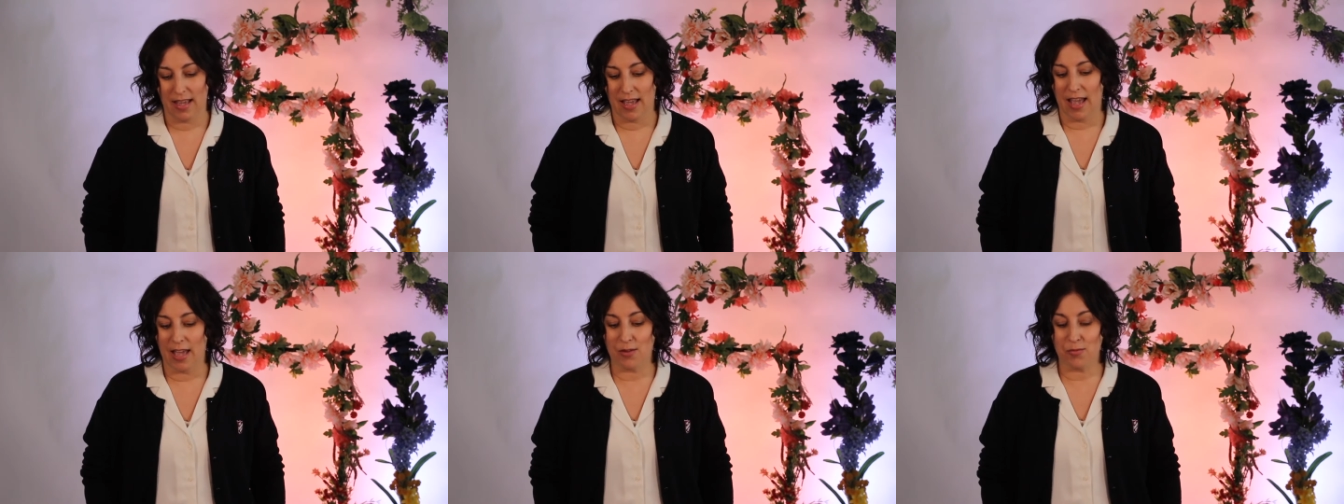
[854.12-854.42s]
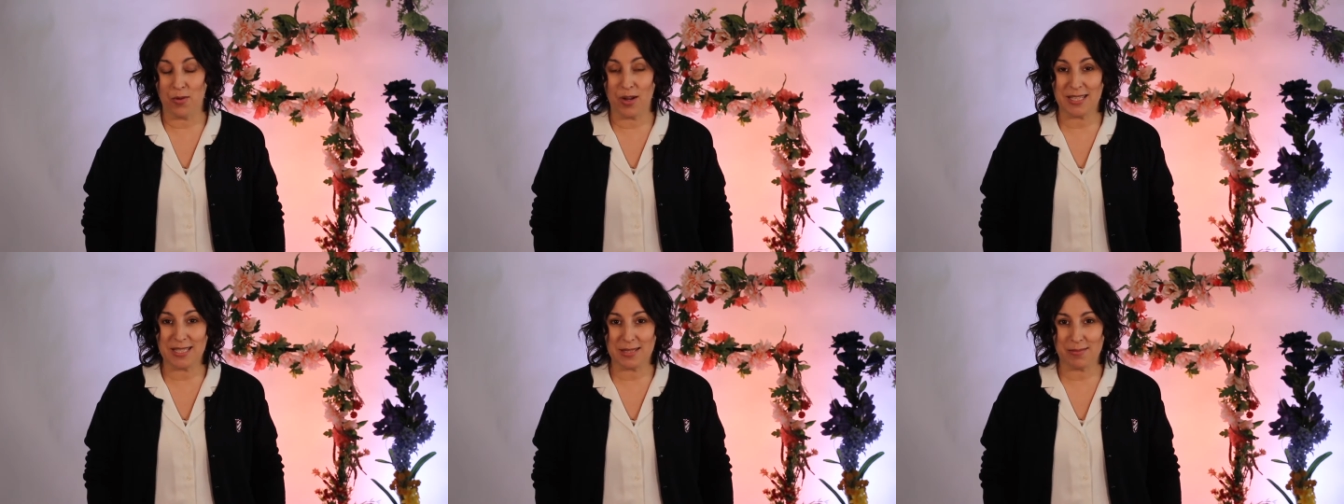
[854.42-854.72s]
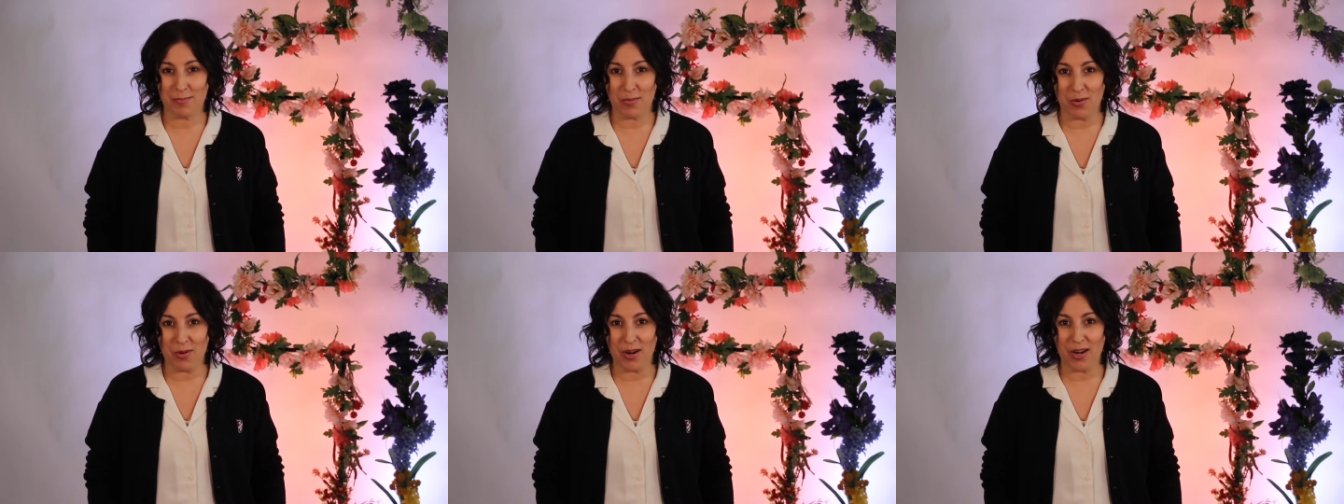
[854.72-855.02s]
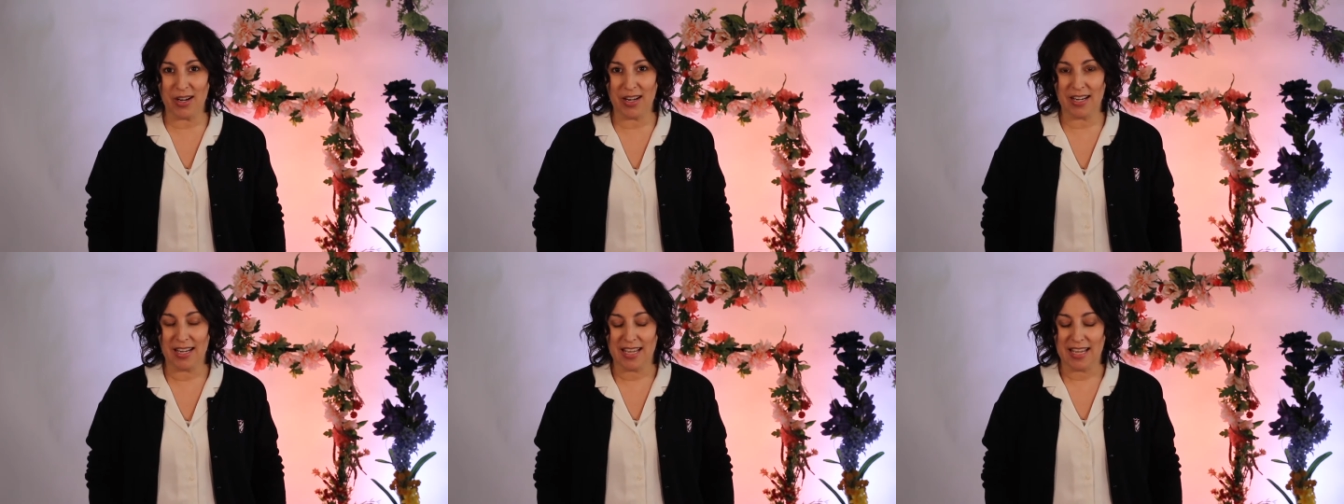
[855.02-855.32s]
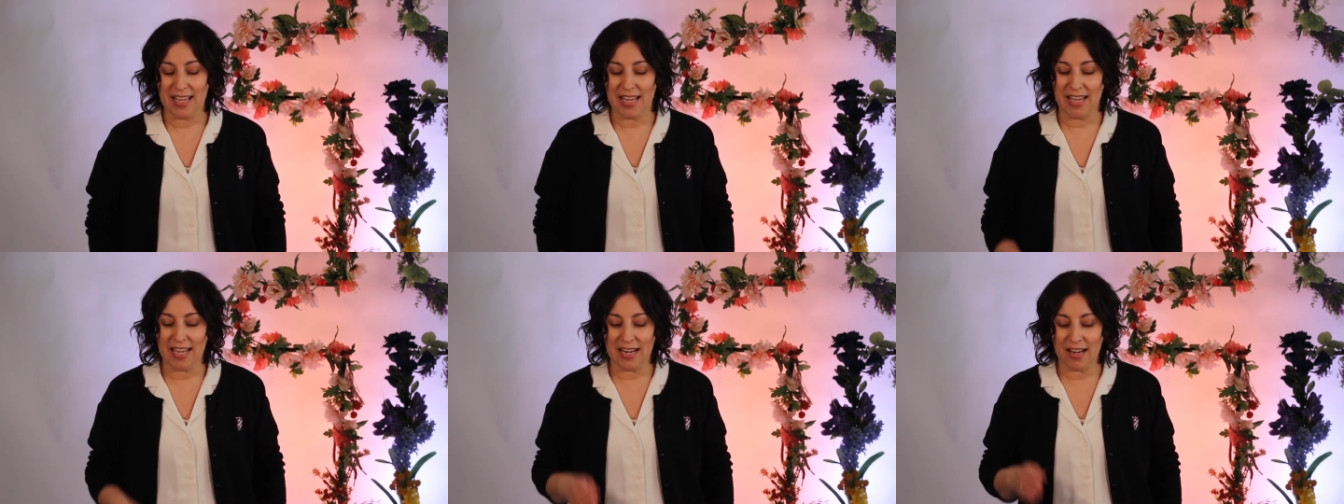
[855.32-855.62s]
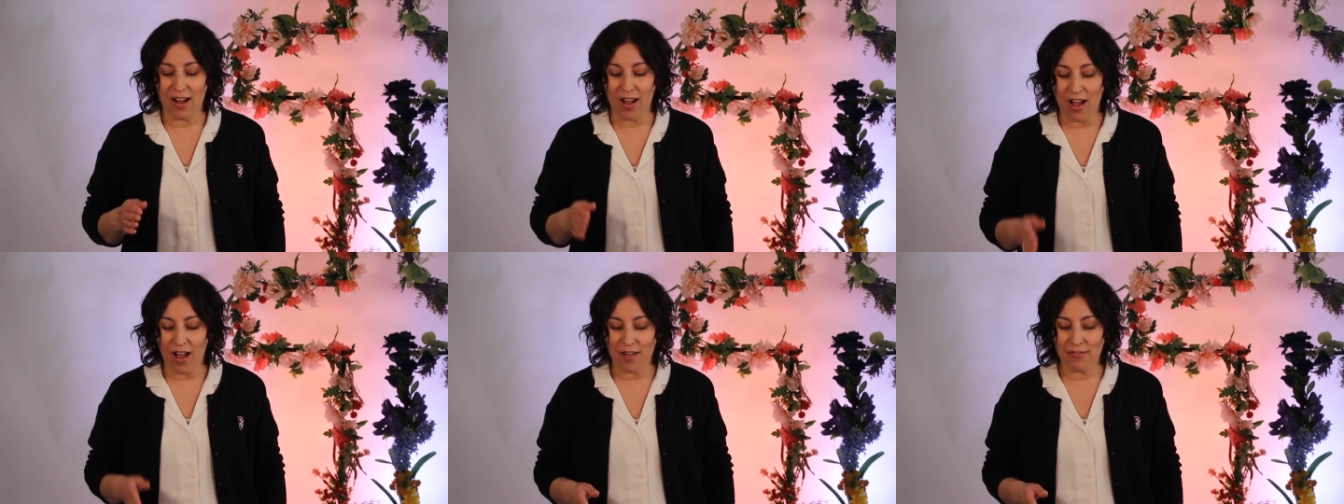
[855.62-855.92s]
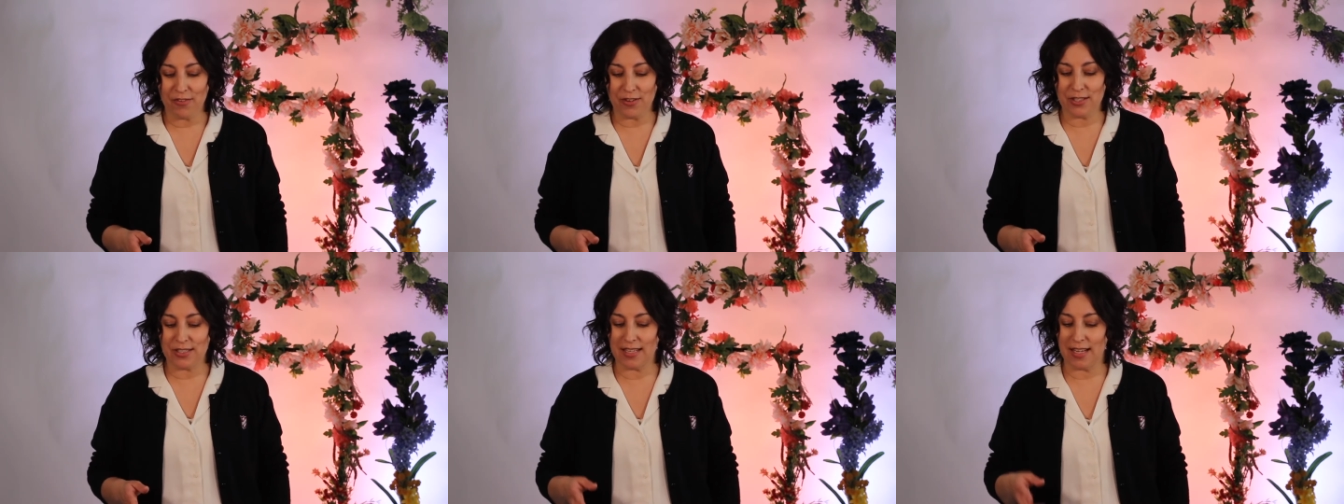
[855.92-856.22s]
And what's more, it
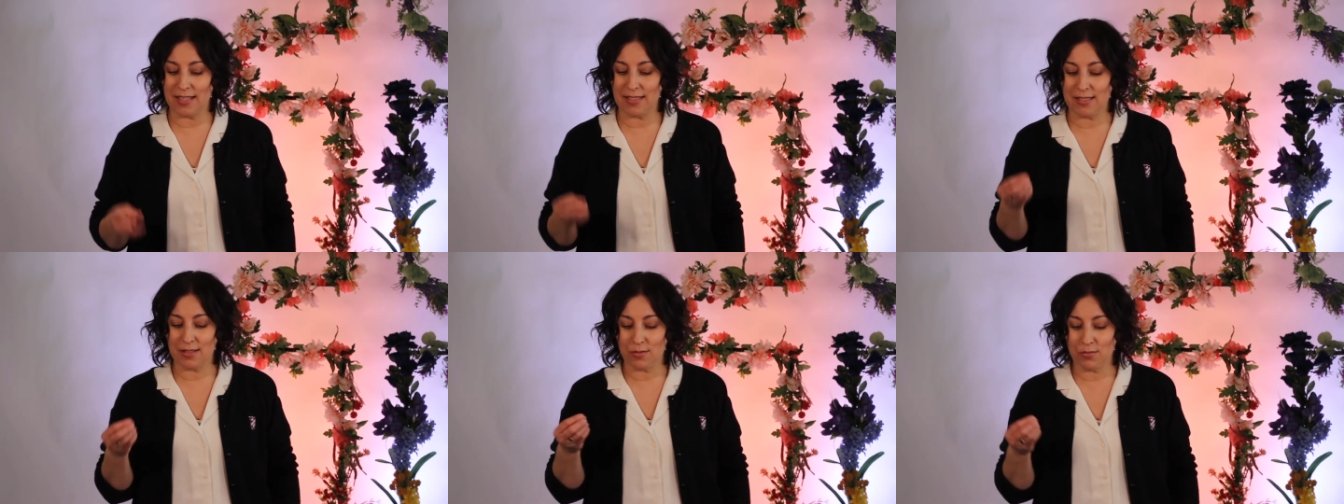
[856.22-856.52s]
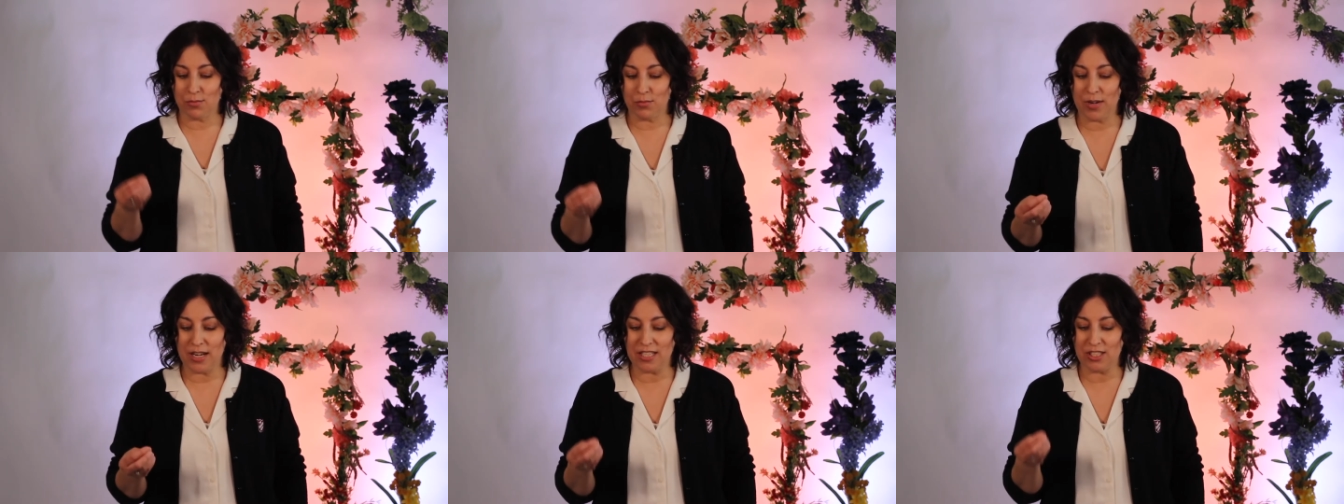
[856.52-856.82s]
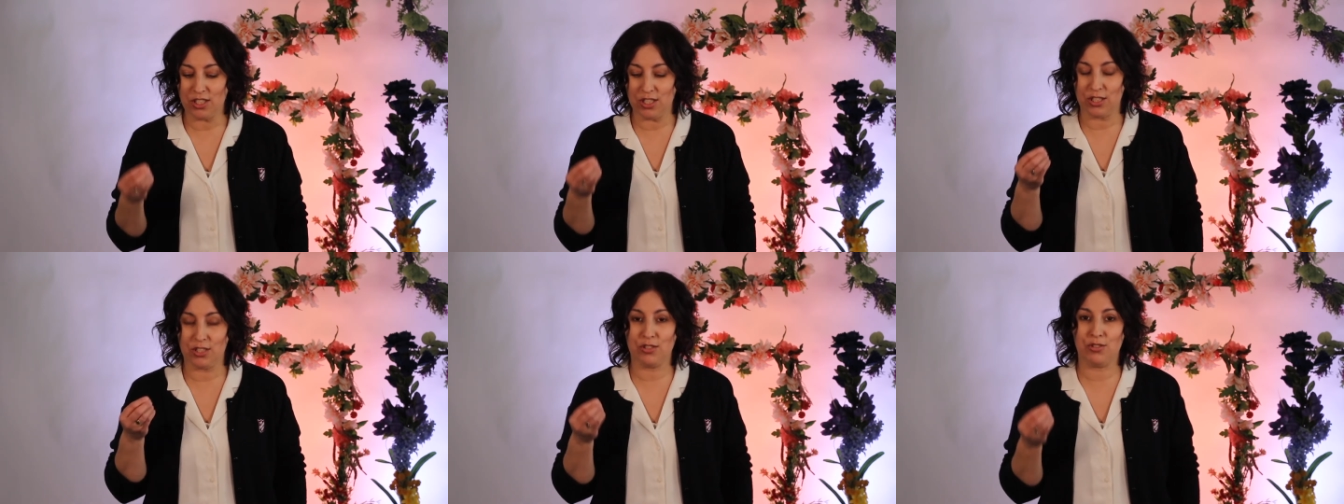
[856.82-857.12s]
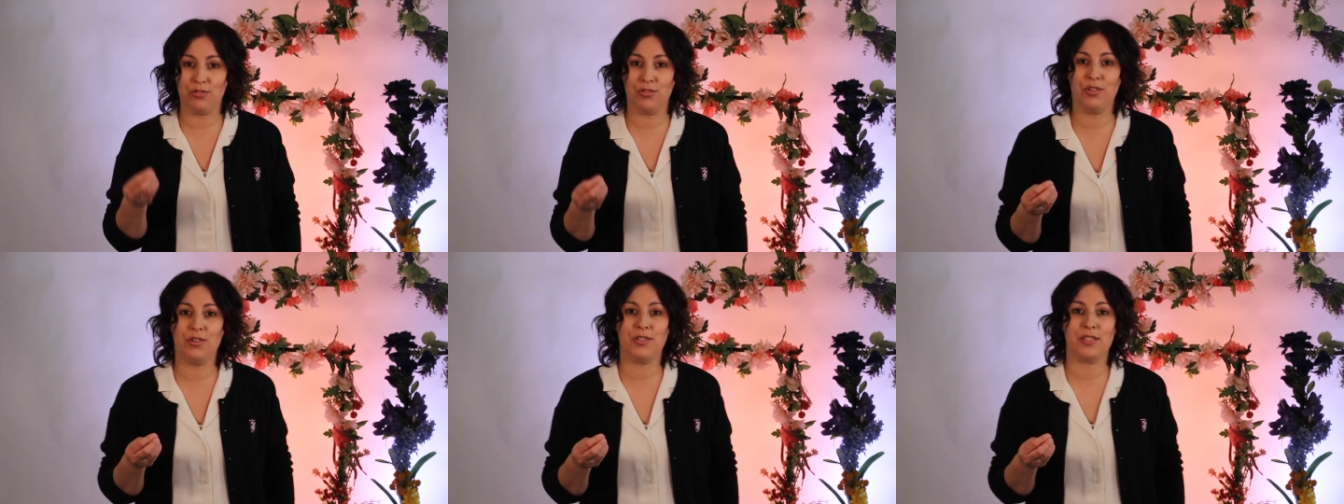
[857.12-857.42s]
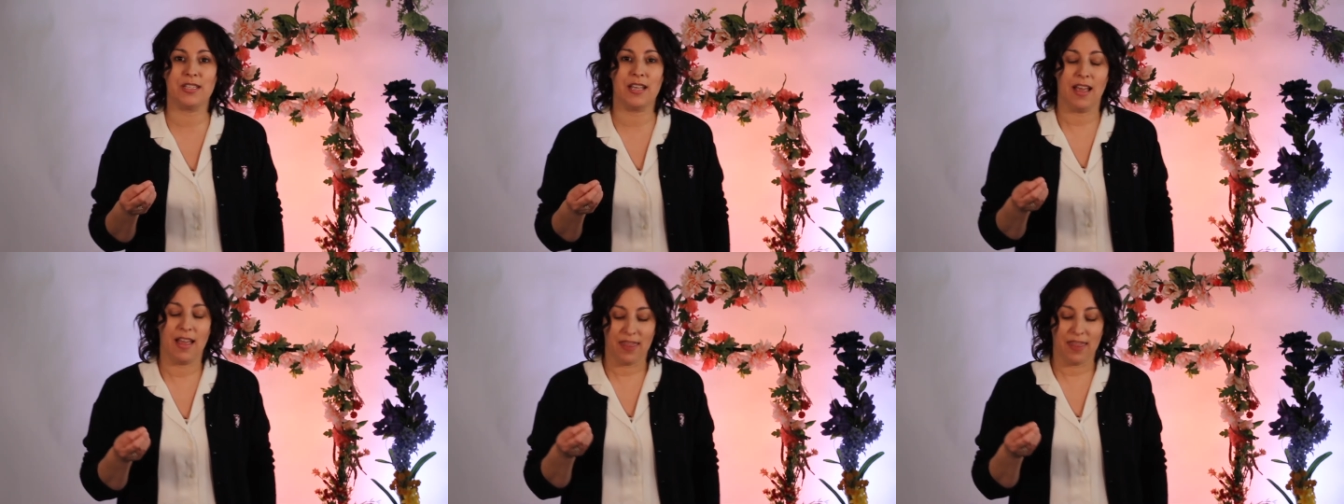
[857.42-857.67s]
offers us rich truths